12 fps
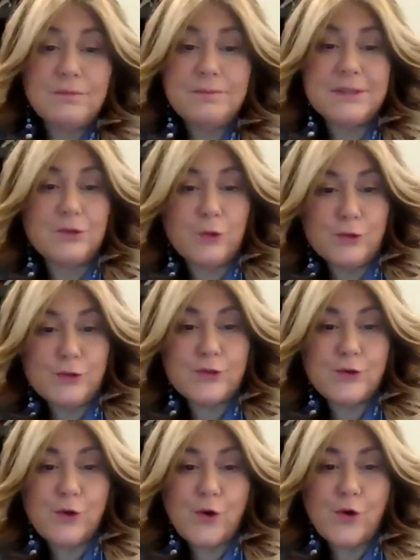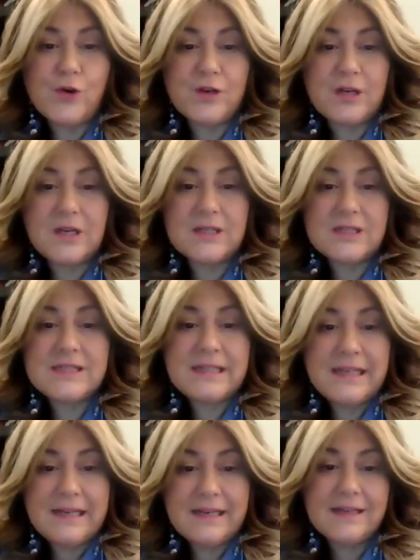but also
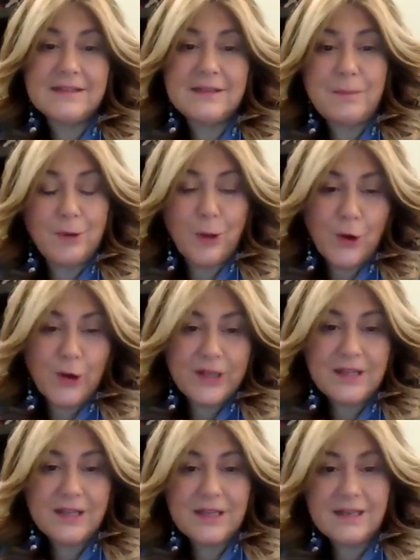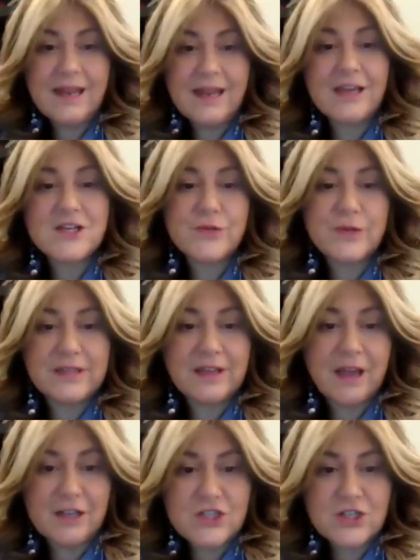still deploy the luxury
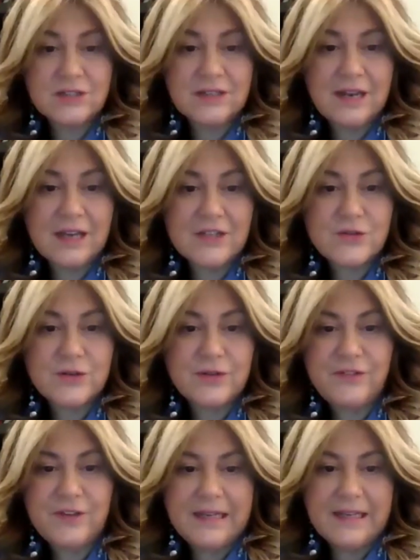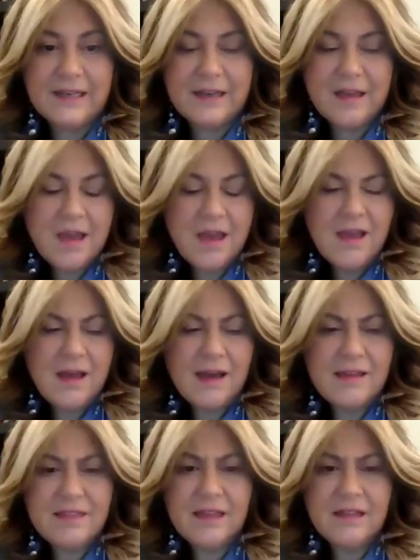touch and the luxury feeling.
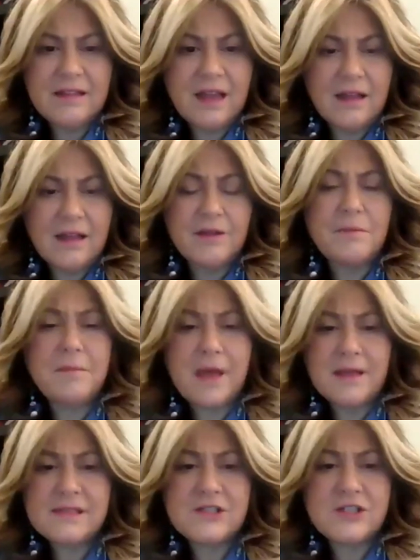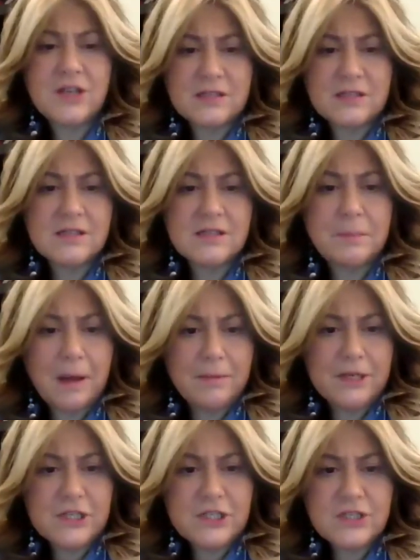I think that Hermès just
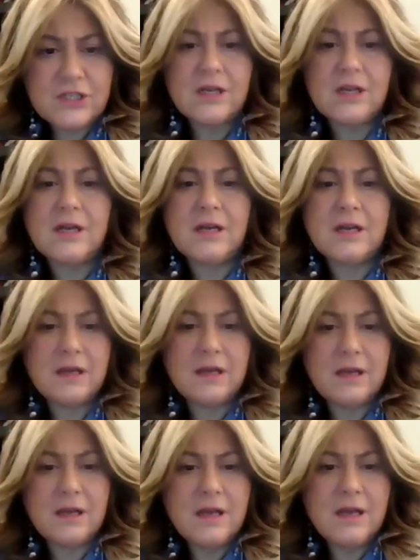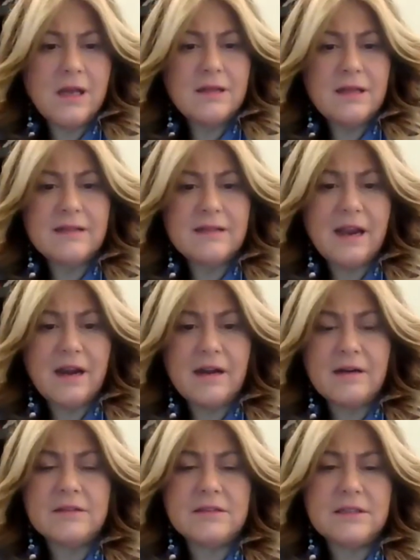published that they
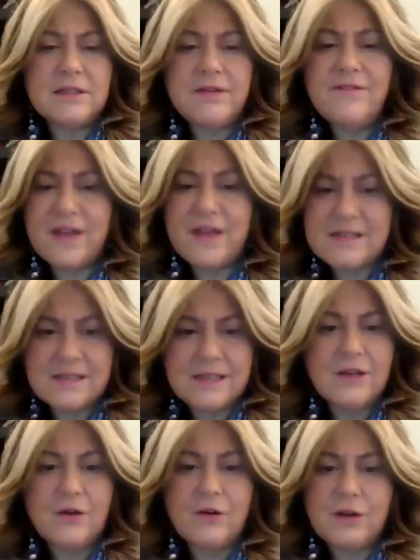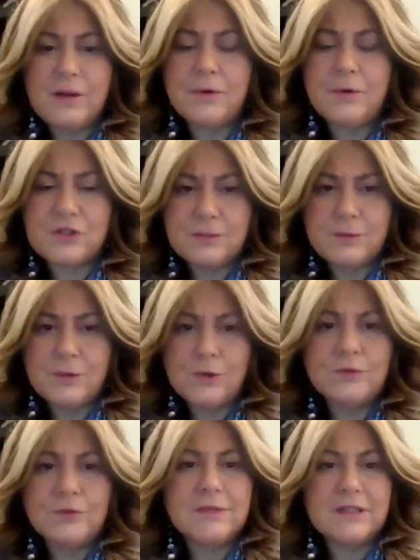are investing on a
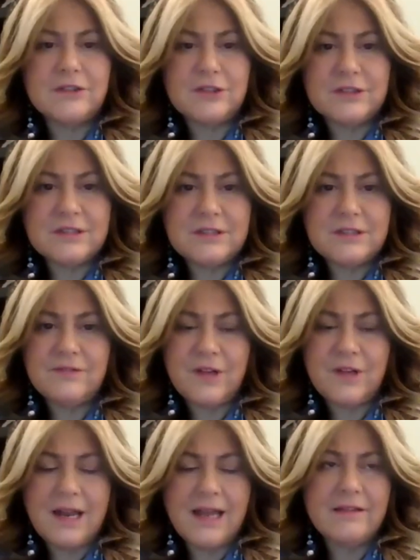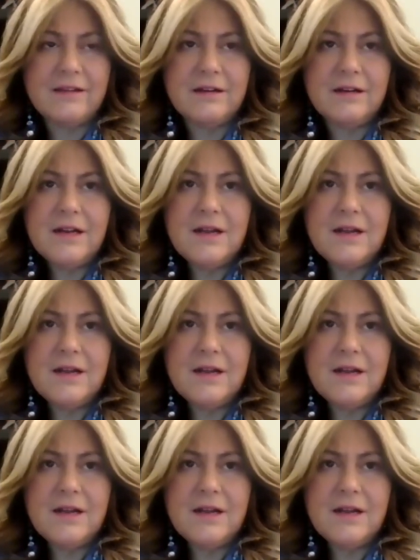possible alternative leather.